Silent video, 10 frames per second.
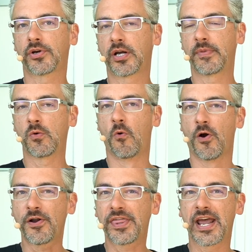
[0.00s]
are going to be
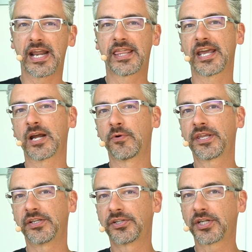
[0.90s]
worth anything
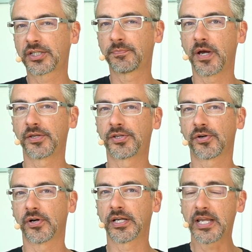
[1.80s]
within 6 months
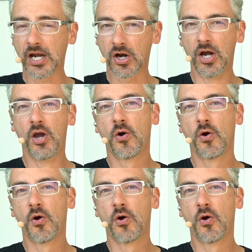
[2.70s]
or a year,